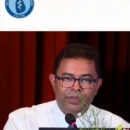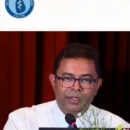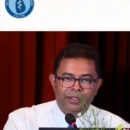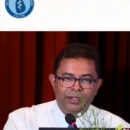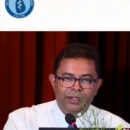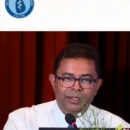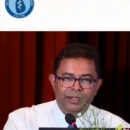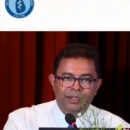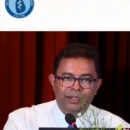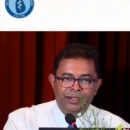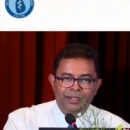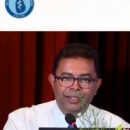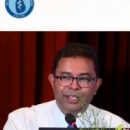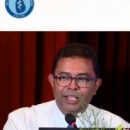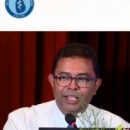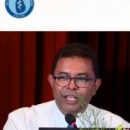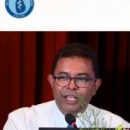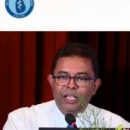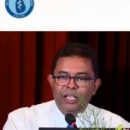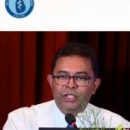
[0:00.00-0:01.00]
right?
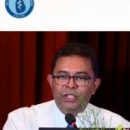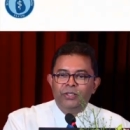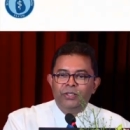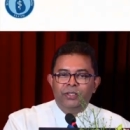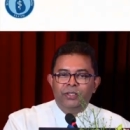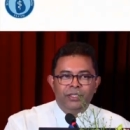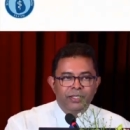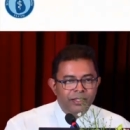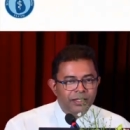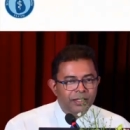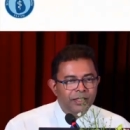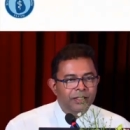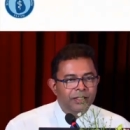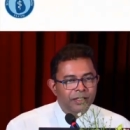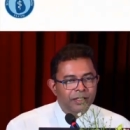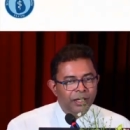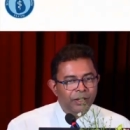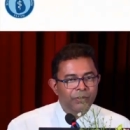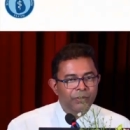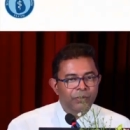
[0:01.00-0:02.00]
So this
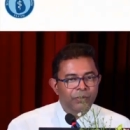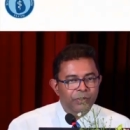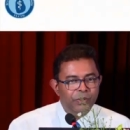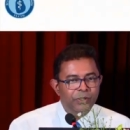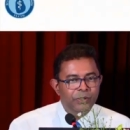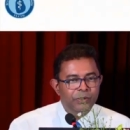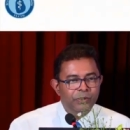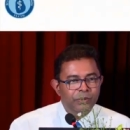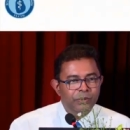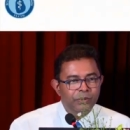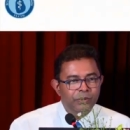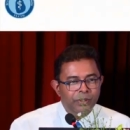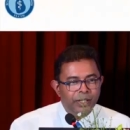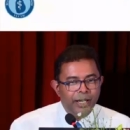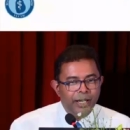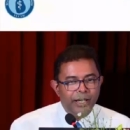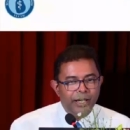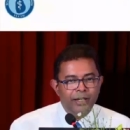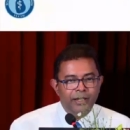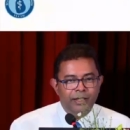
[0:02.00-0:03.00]
is how you
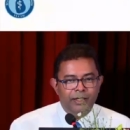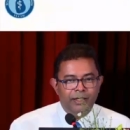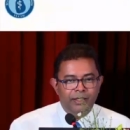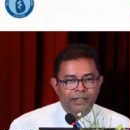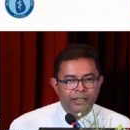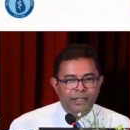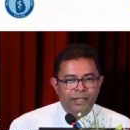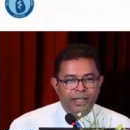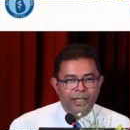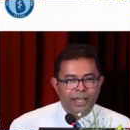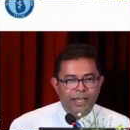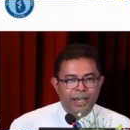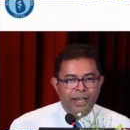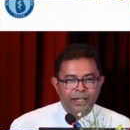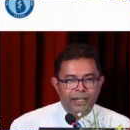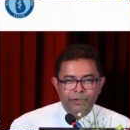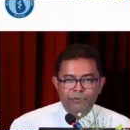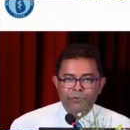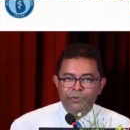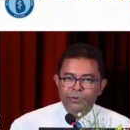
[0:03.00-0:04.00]
handle.
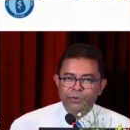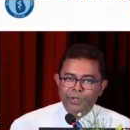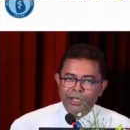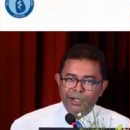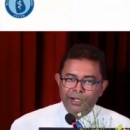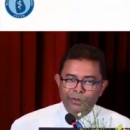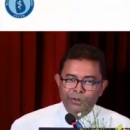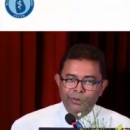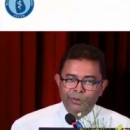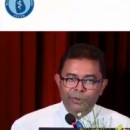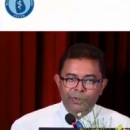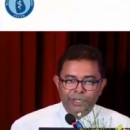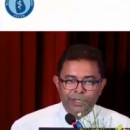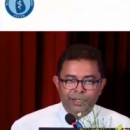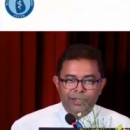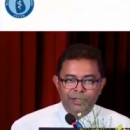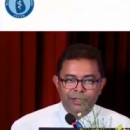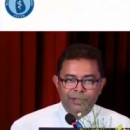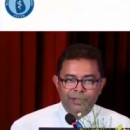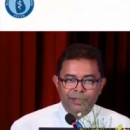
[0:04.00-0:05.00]
And if you can do
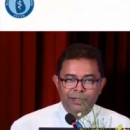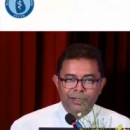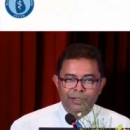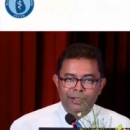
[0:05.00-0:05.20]
this,